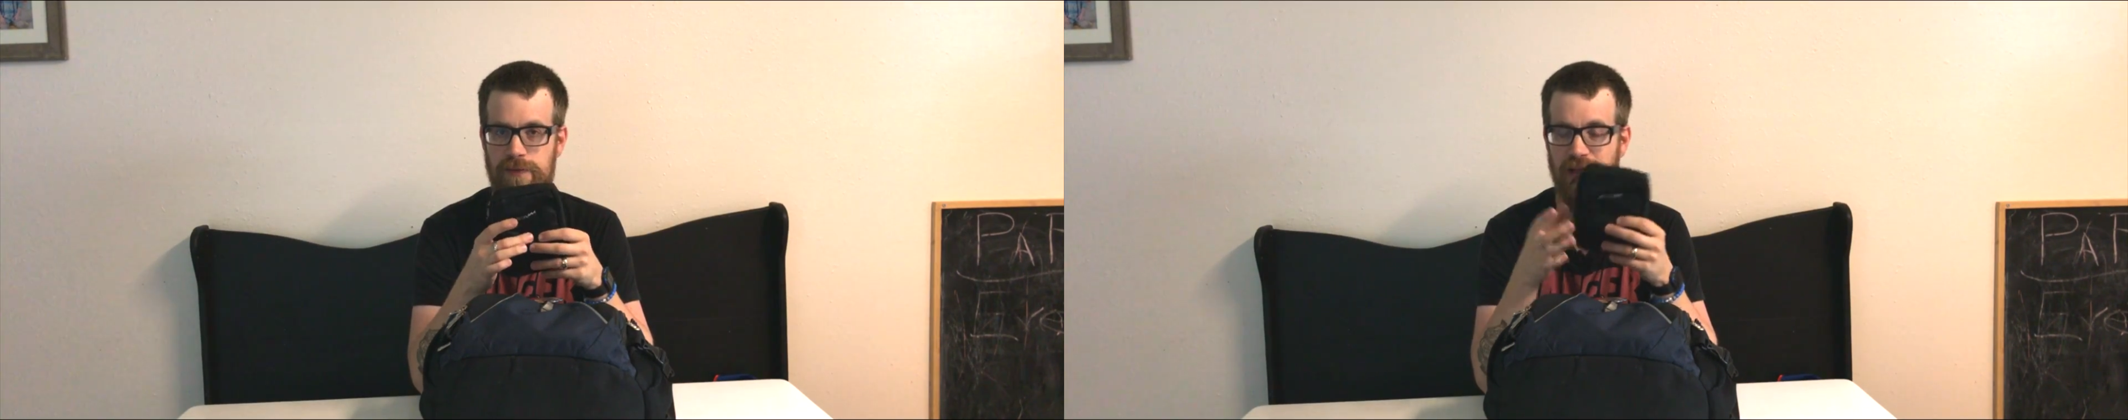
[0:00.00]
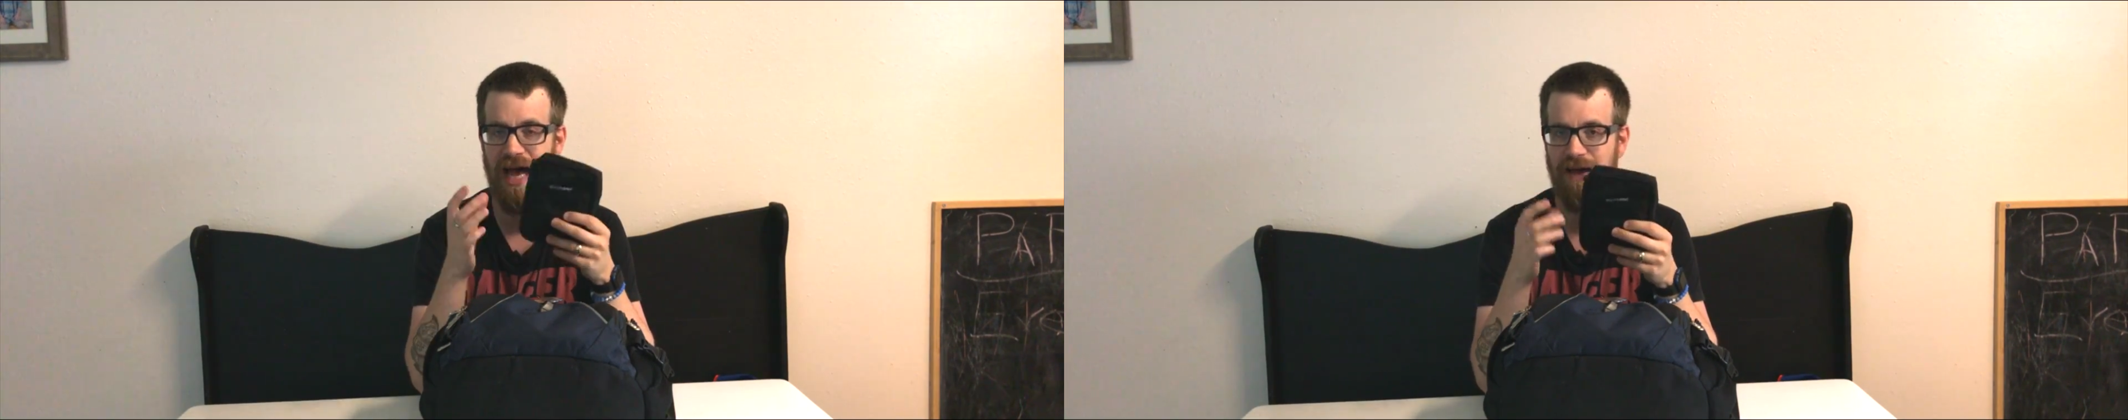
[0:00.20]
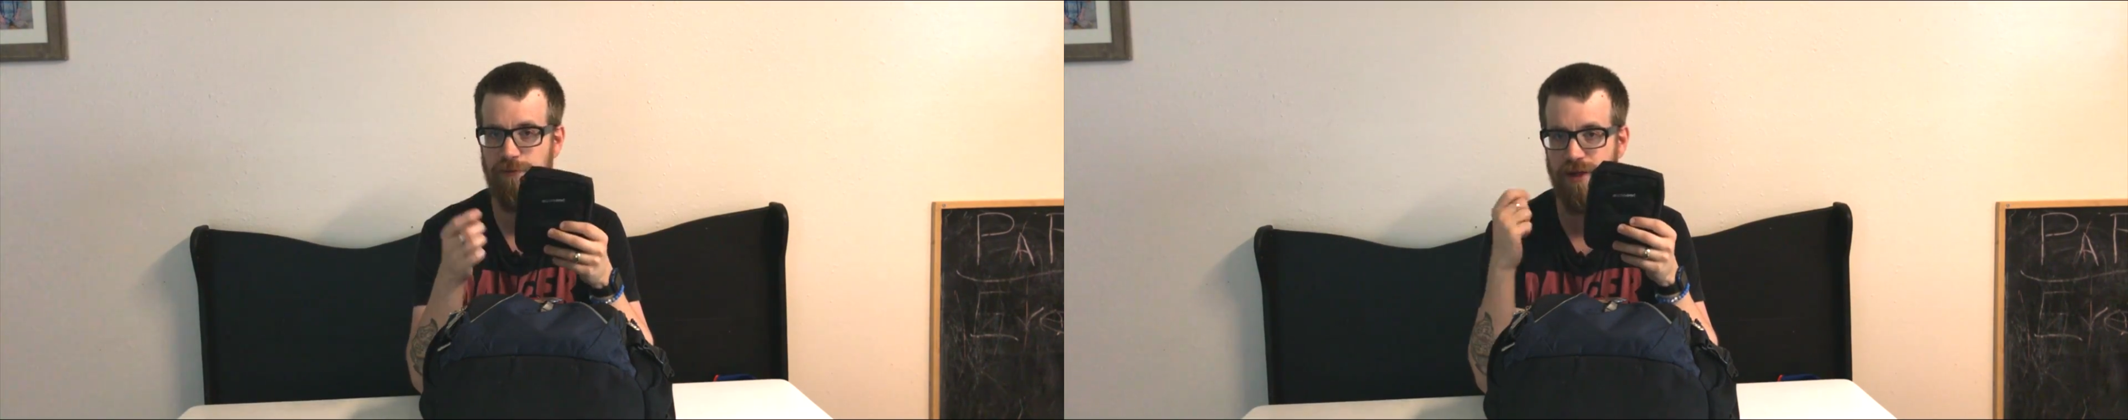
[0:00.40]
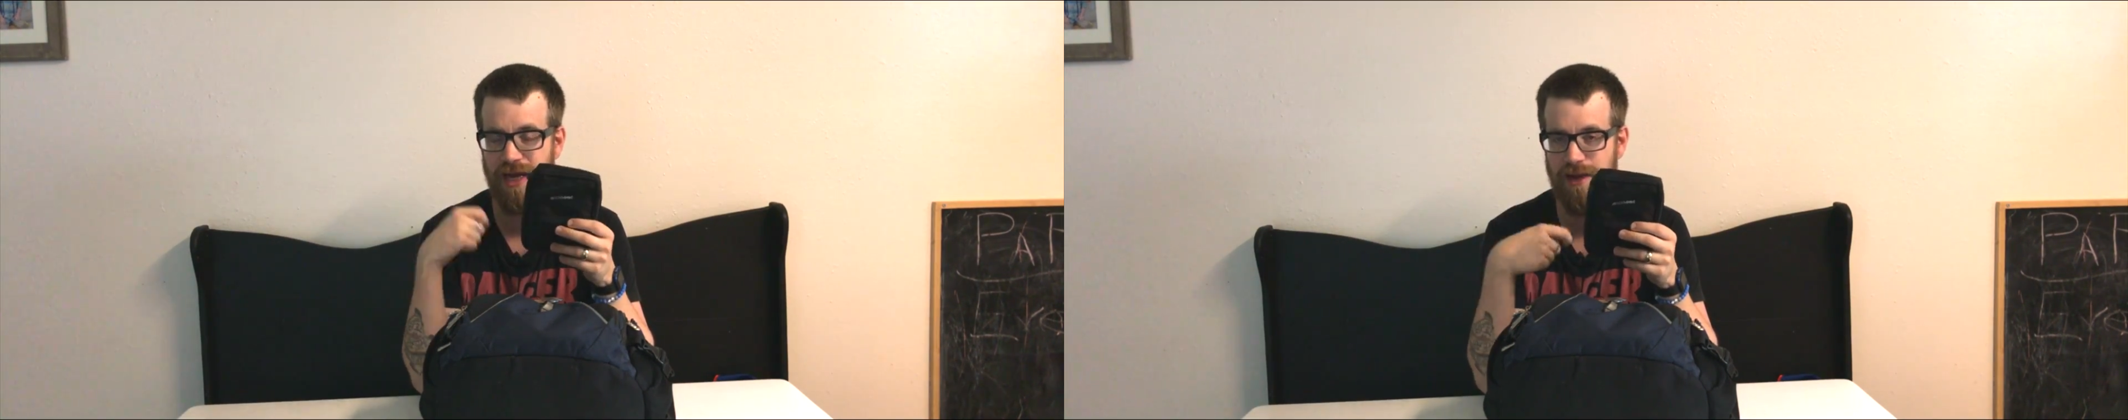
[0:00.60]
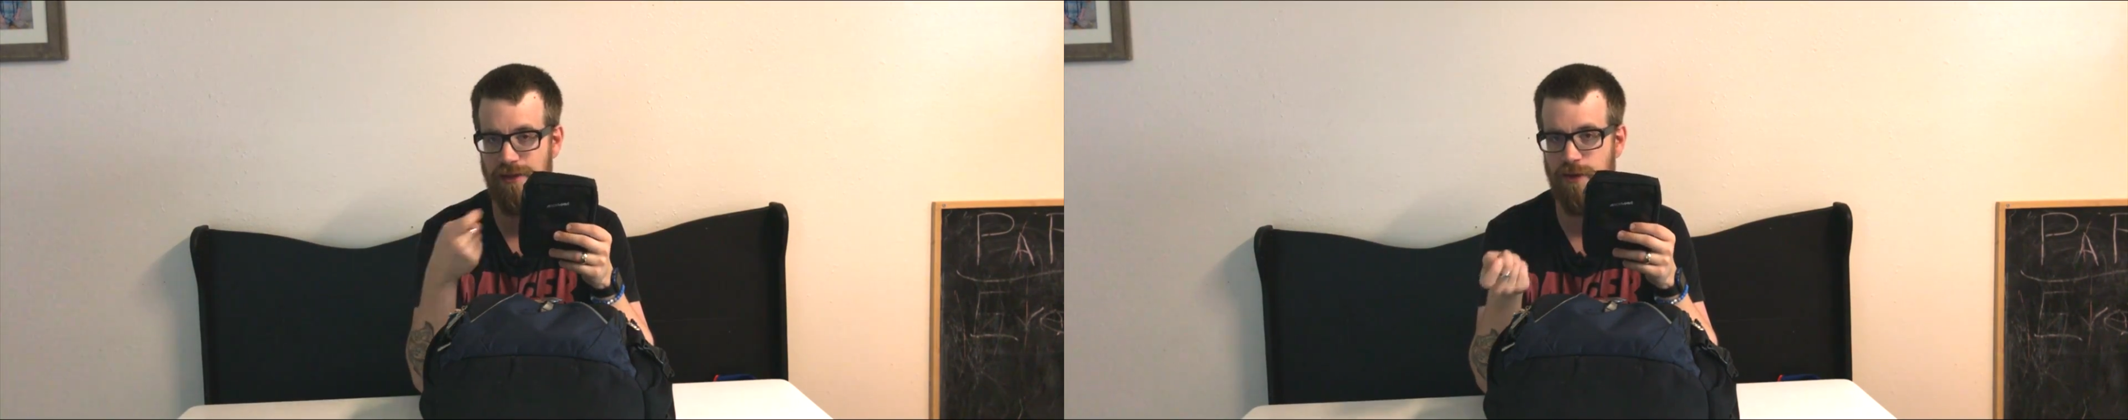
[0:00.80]
lav,
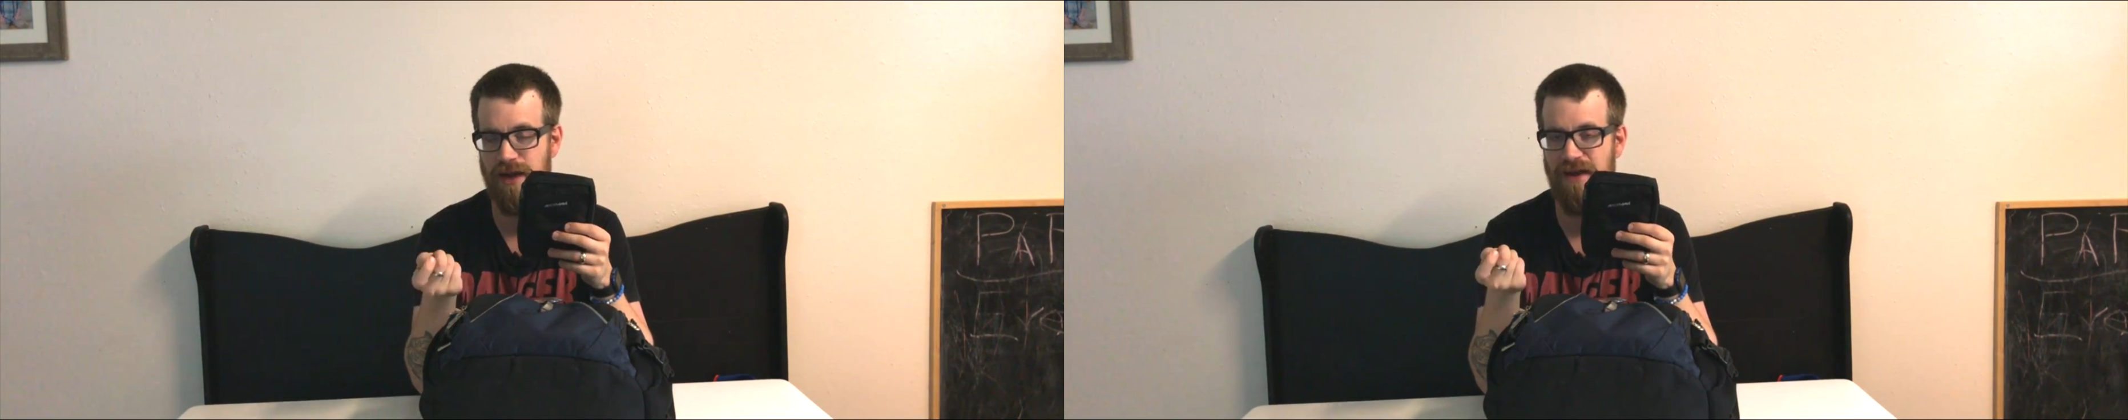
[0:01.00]
plug it into an